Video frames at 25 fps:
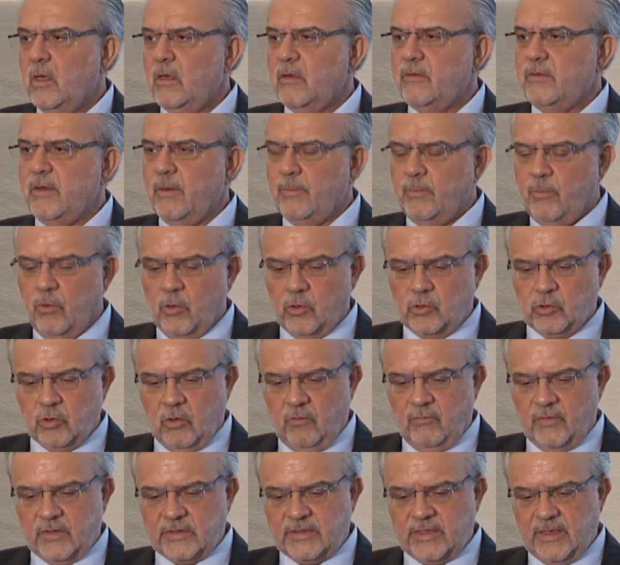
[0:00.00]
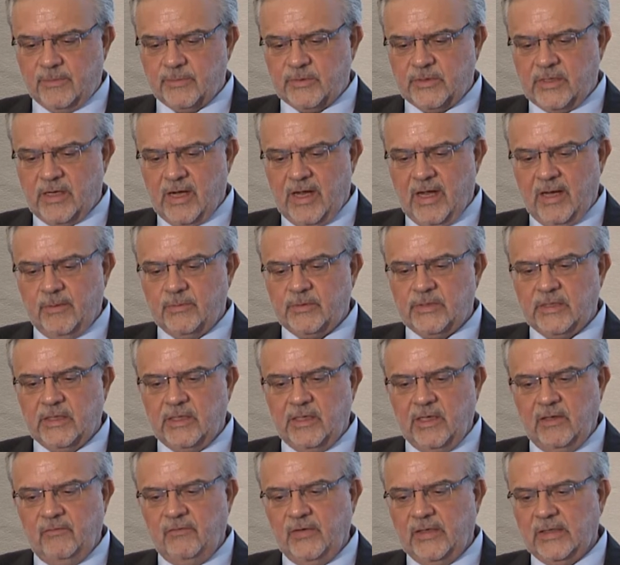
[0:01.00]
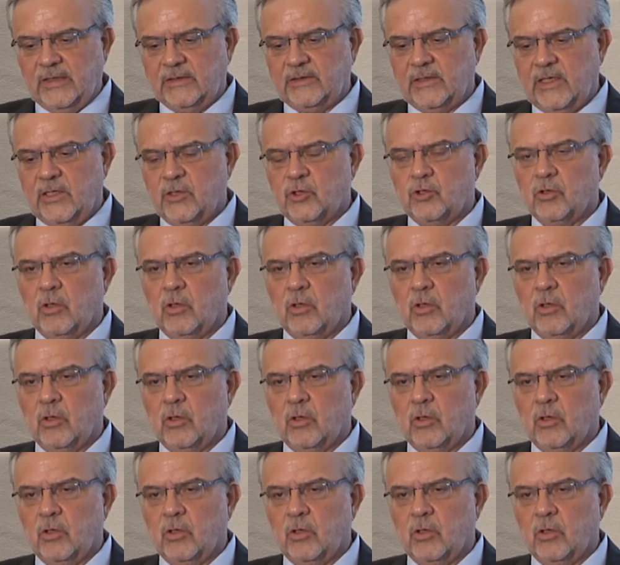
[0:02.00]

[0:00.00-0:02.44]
The books oversubscribed significantly,